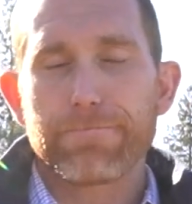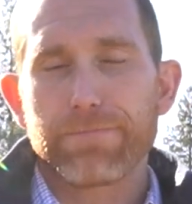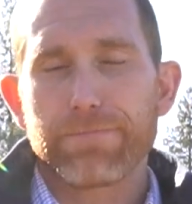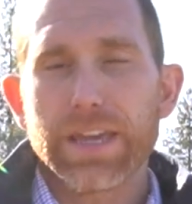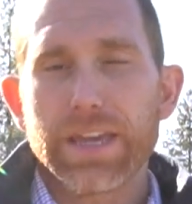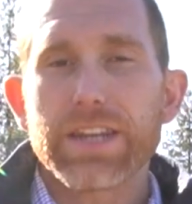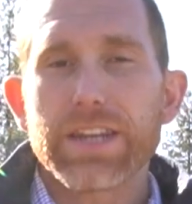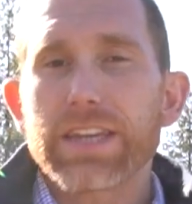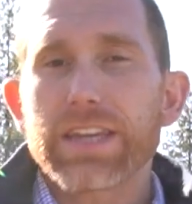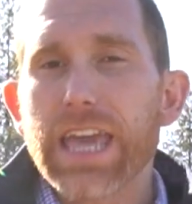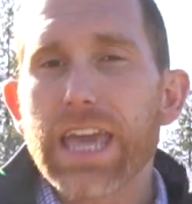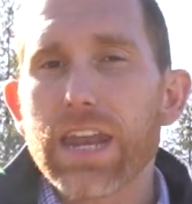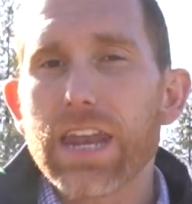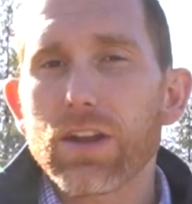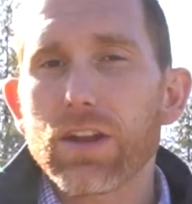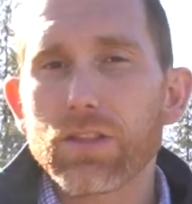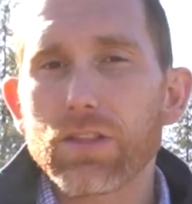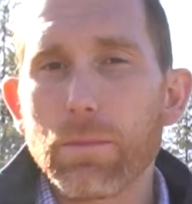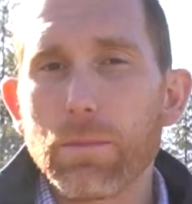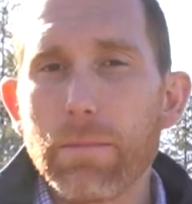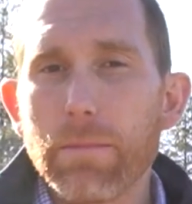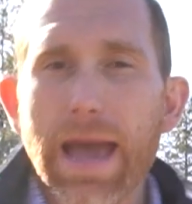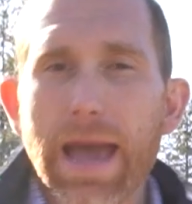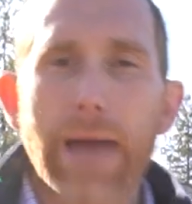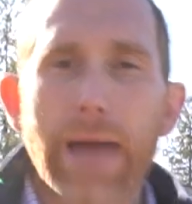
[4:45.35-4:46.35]
indicated on the
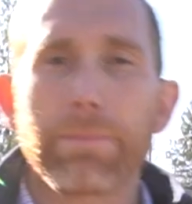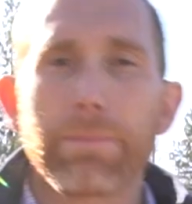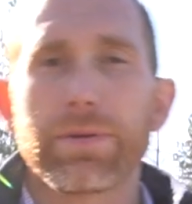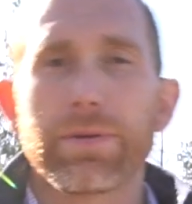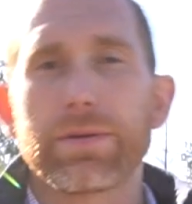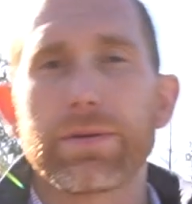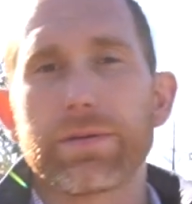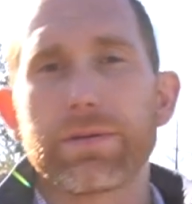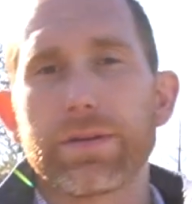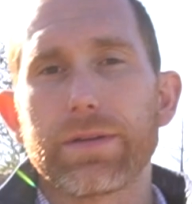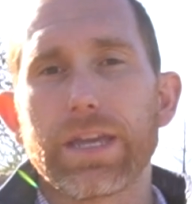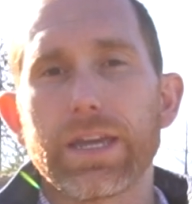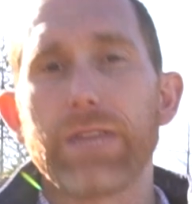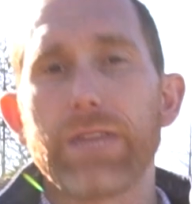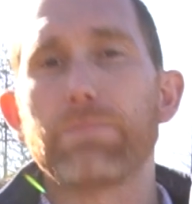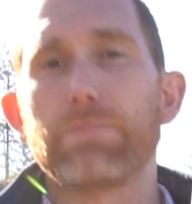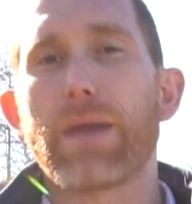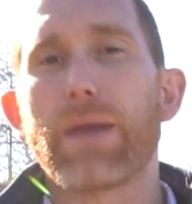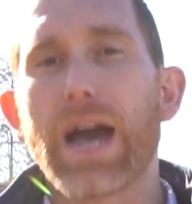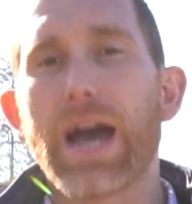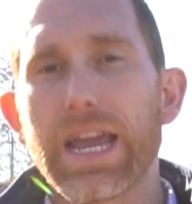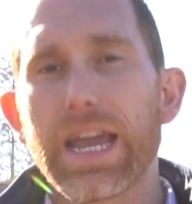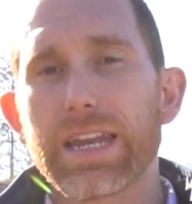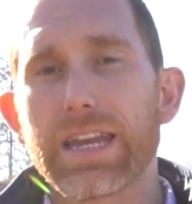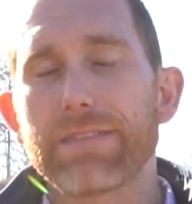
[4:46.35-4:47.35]
map in
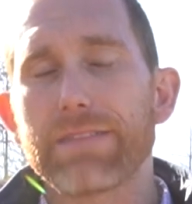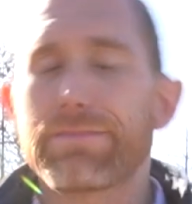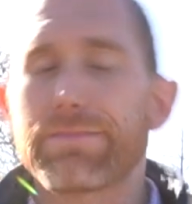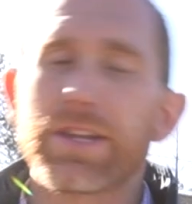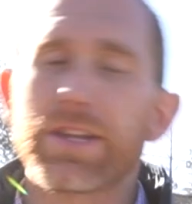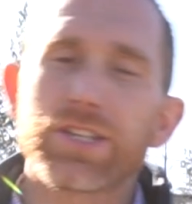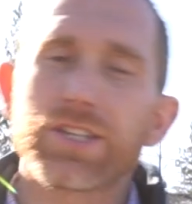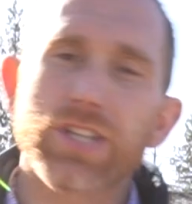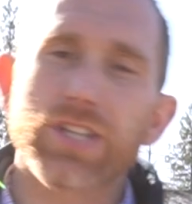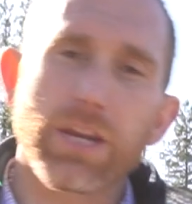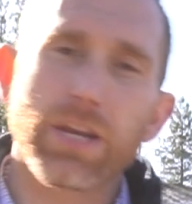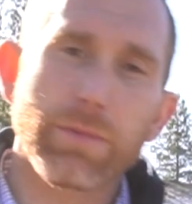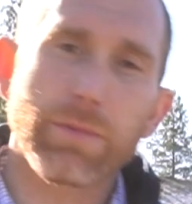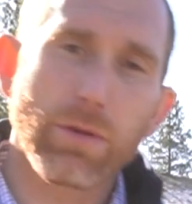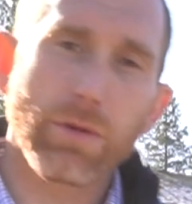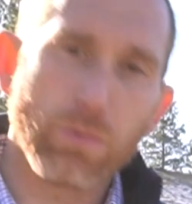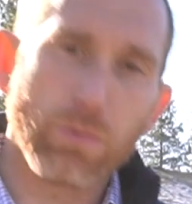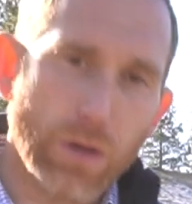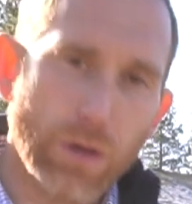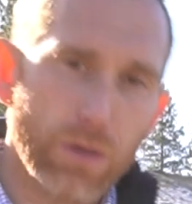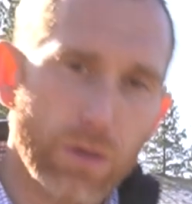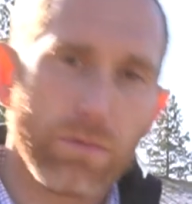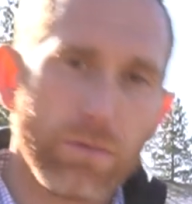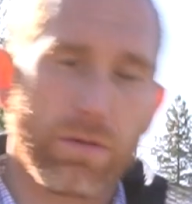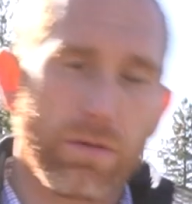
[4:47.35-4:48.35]
behind it, then it's going to be
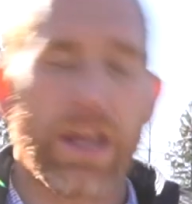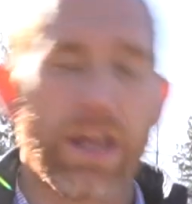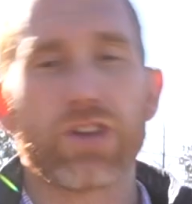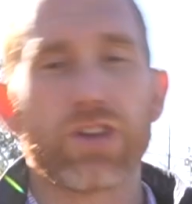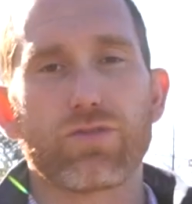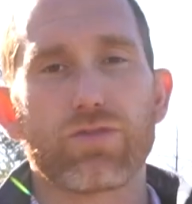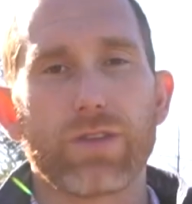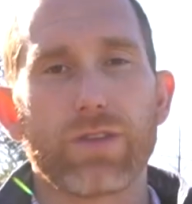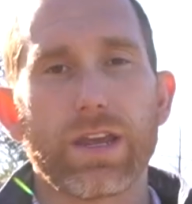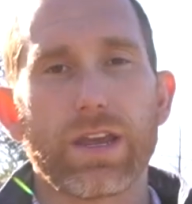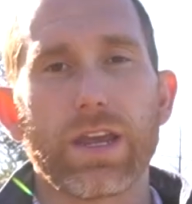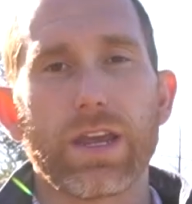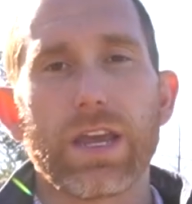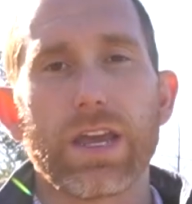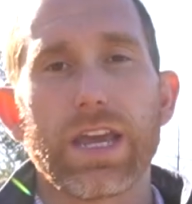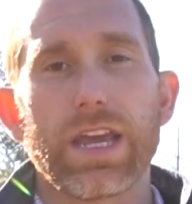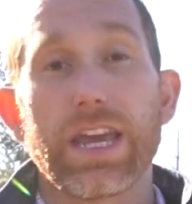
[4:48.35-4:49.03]
rear entry.